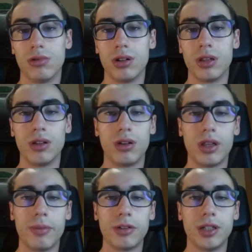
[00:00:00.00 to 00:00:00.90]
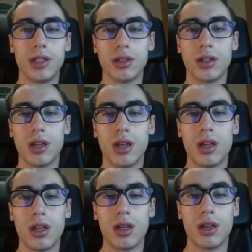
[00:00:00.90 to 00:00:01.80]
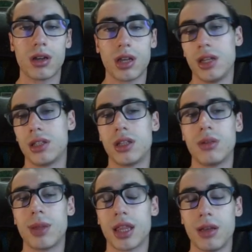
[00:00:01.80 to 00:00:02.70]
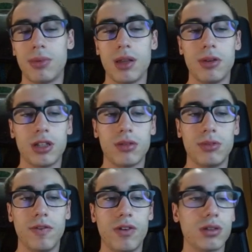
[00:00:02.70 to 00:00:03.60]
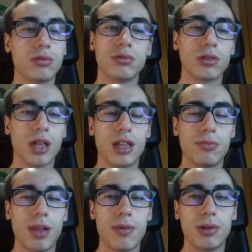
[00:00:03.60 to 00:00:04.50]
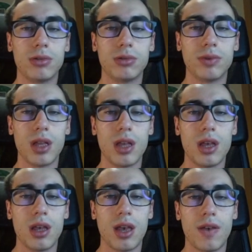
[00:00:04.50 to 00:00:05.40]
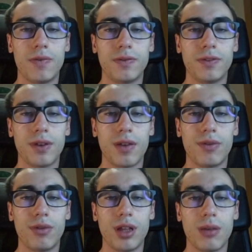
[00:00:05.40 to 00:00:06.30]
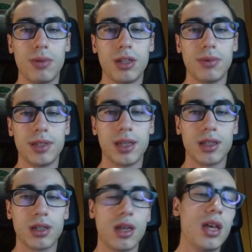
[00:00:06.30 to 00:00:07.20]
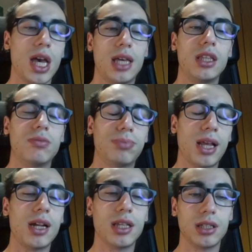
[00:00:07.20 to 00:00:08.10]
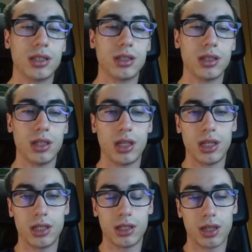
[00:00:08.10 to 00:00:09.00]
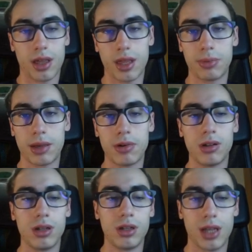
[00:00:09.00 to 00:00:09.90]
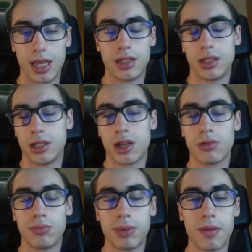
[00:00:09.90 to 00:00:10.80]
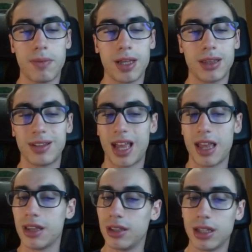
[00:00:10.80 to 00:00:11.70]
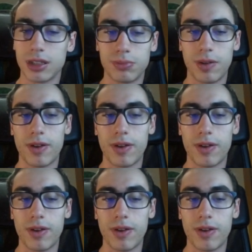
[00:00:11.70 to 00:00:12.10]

hold all the position. Okay, instead of that, he played bishop g4, who okay, is playable too. F3 and bishop e6. This plan is acceptable. It's a good plan, but I just